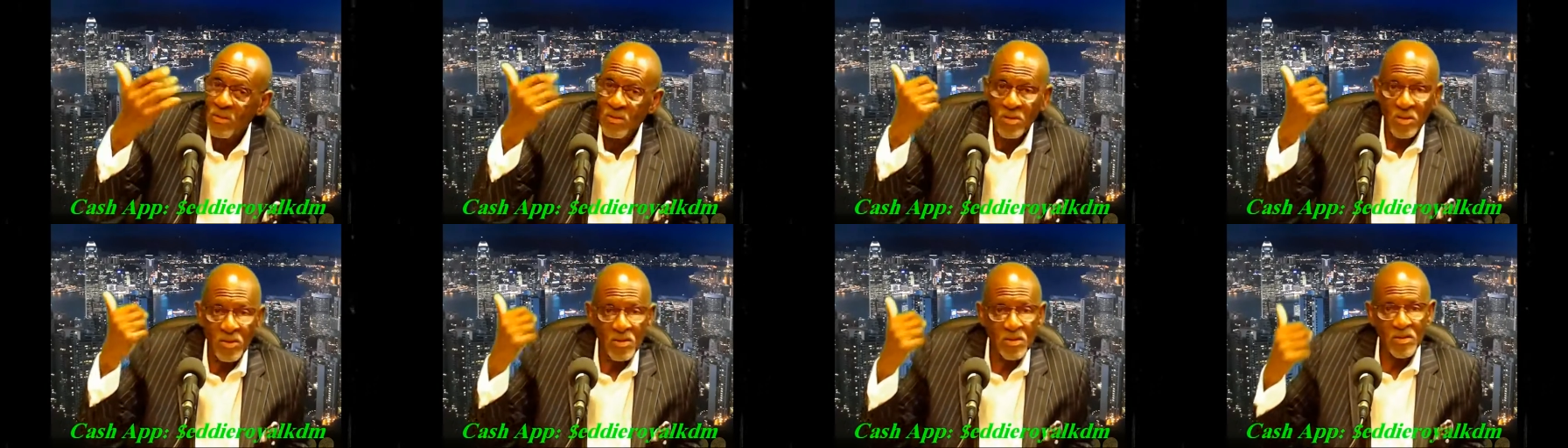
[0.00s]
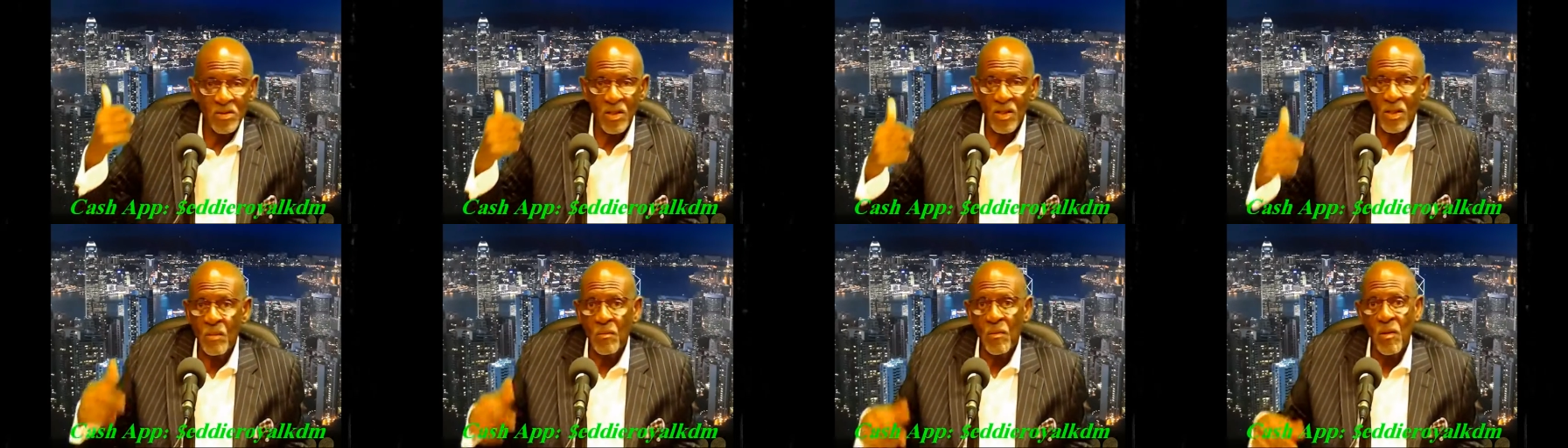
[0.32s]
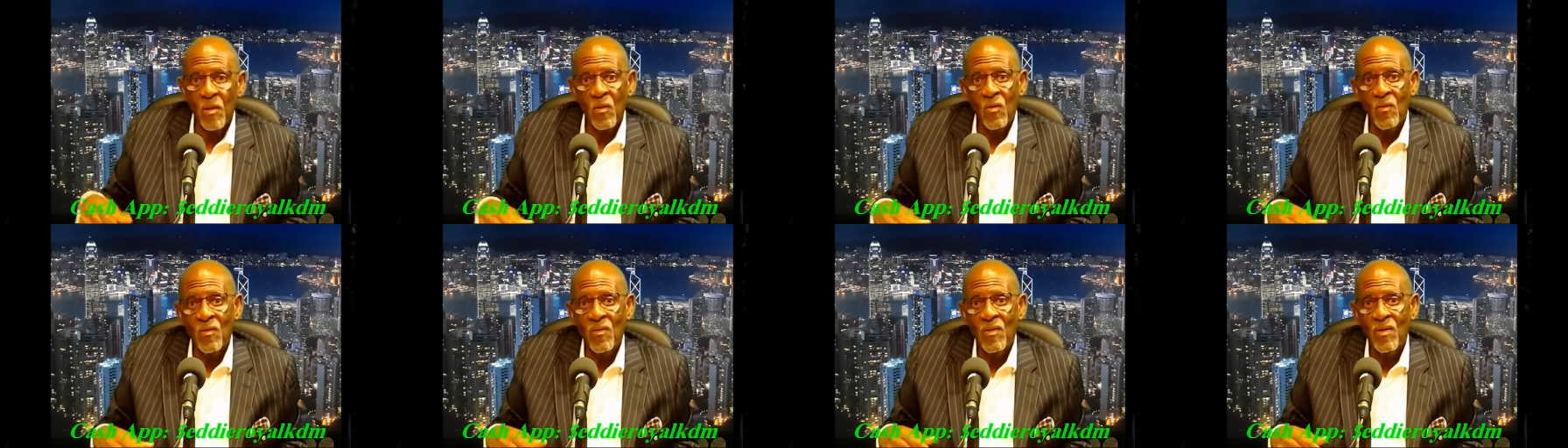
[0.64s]
Jesus said, come
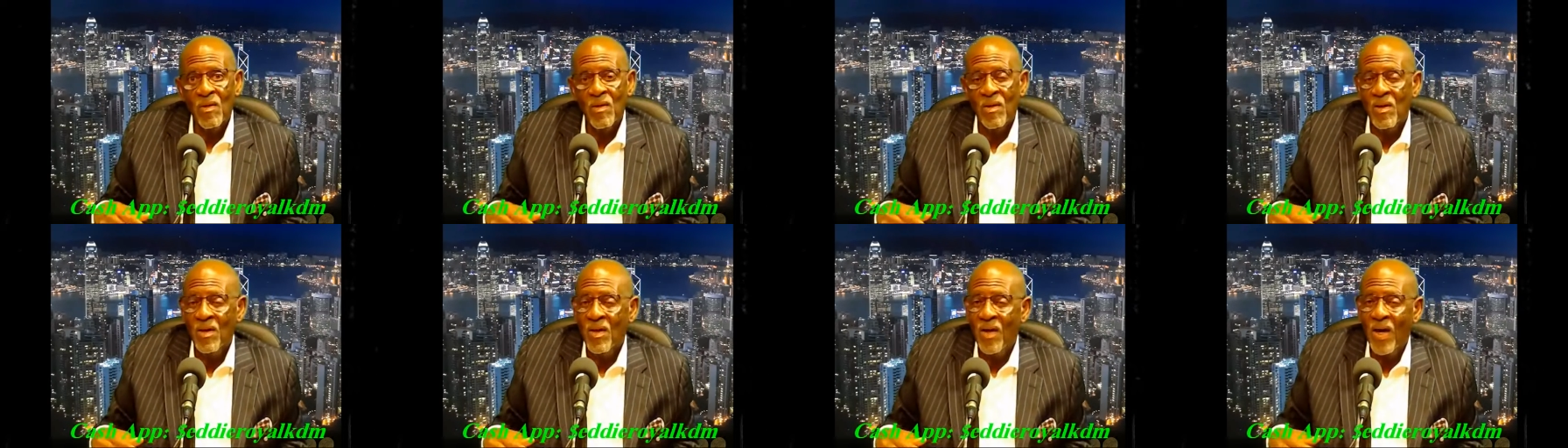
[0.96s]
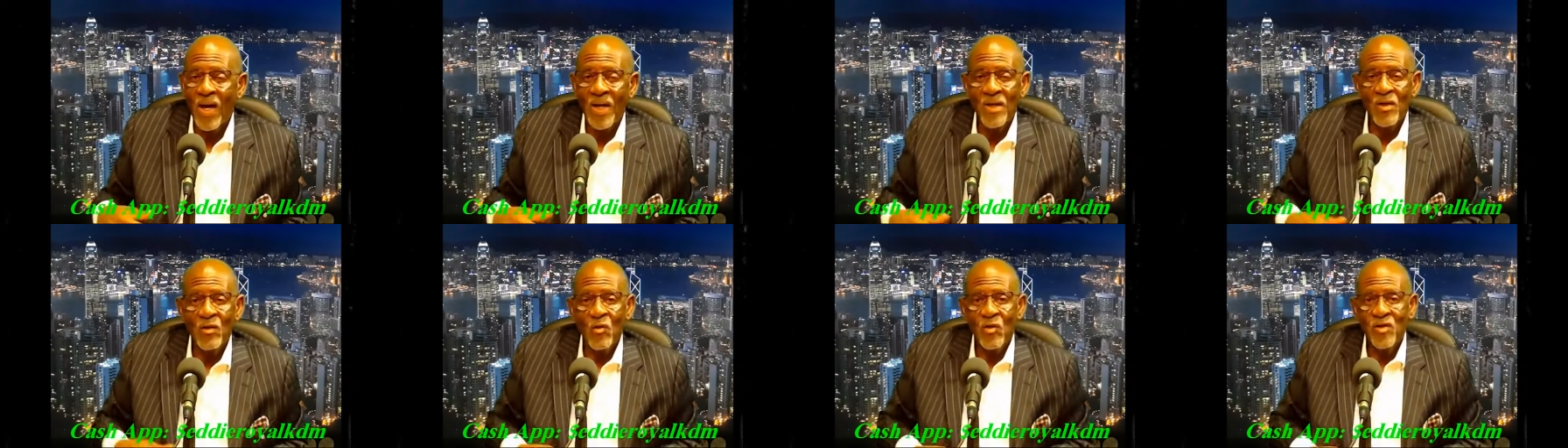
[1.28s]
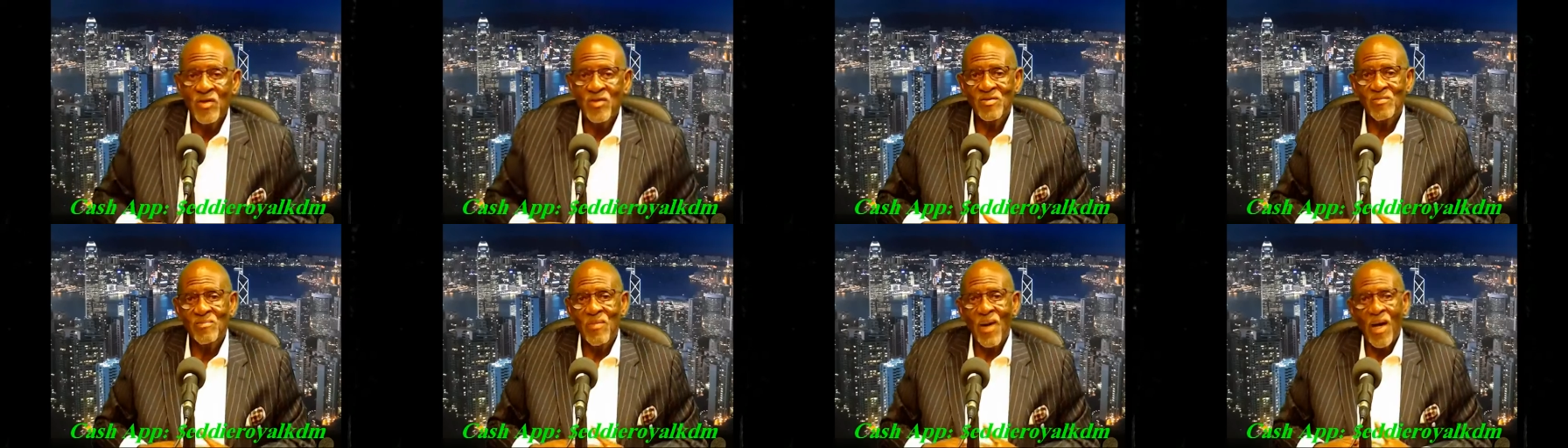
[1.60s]
on. I know
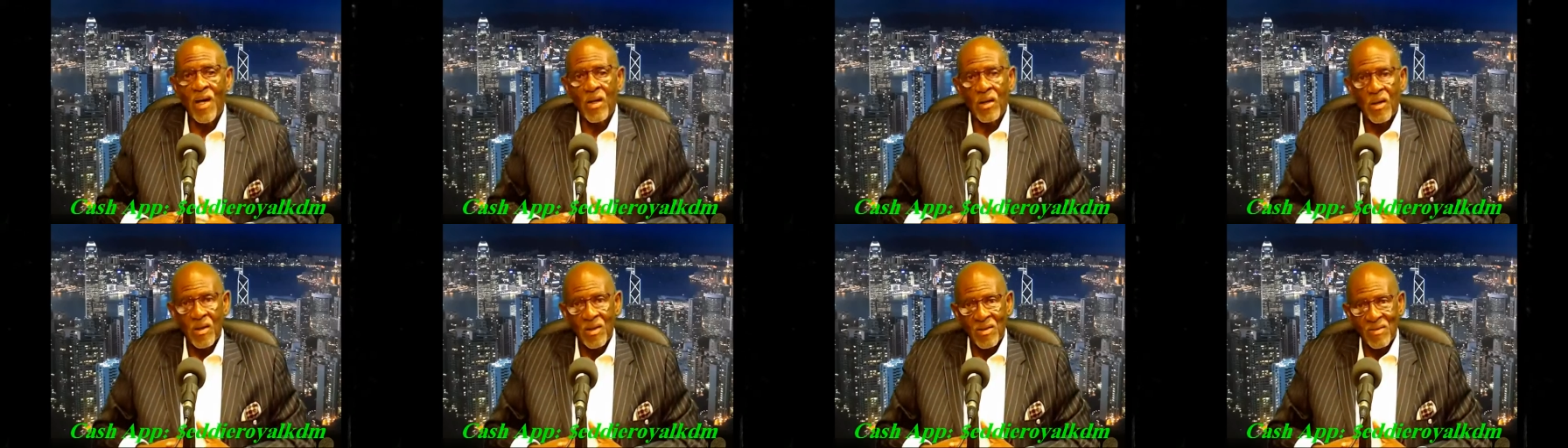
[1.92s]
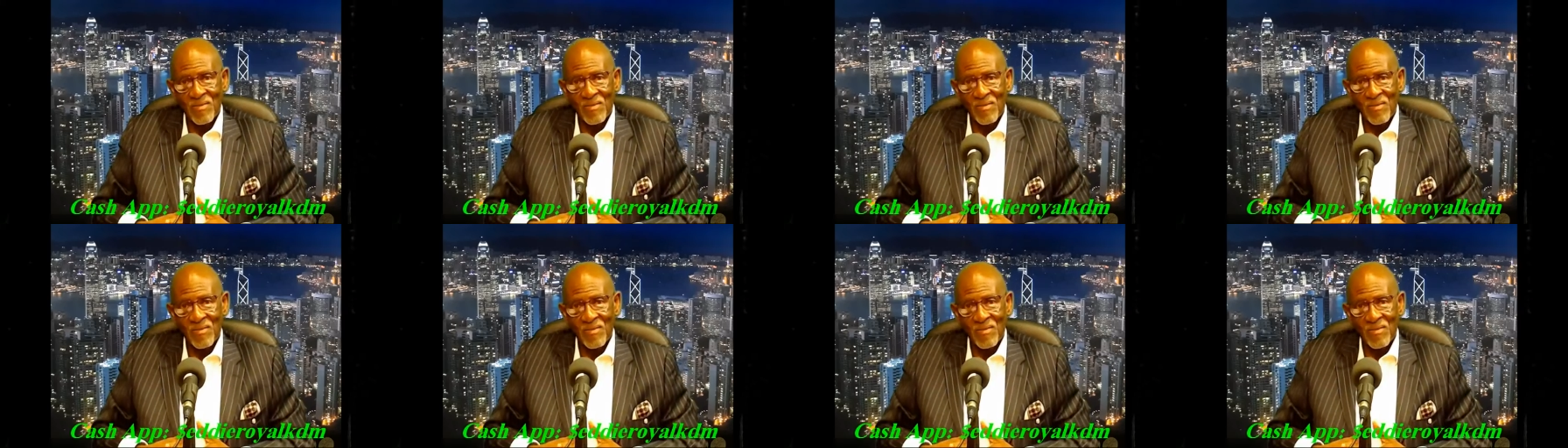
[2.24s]
he's smiling.